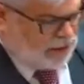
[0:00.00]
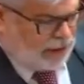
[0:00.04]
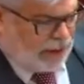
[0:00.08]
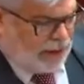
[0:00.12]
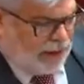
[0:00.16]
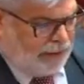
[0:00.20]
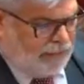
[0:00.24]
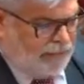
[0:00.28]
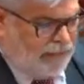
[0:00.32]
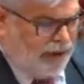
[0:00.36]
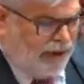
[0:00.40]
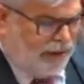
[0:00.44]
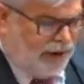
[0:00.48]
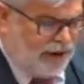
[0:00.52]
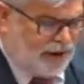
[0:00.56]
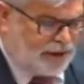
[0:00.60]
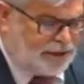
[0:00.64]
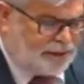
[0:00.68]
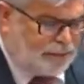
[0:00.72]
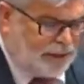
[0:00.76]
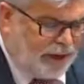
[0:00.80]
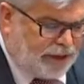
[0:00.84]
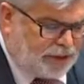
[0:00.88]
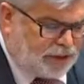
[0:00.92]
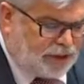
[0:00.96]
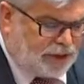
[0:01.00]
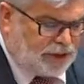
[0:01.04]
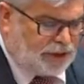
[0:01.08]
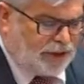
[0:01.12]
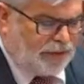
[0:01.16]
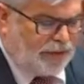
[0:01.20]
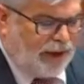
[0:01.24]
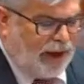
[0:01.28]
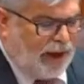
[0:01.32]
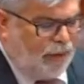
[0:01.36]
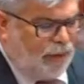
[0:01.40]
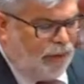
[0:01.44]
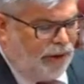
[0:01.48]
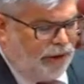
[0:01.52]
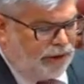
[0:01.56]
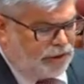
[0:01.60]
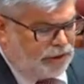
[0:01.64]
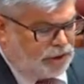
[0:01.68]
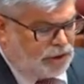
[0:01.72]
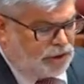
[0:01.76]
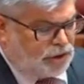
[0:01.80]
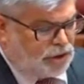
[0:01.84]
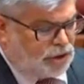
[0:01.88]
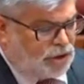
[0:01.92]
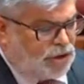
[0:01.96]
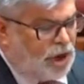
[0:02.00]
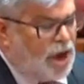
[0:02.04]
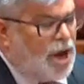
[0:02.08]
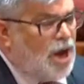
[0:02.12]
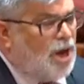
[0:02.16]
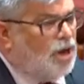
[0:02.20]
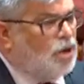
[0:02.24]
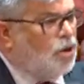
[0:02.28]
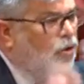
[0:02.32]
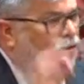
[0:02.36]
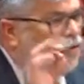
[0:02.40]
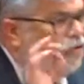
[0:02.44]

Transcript: various measures that they were introduced to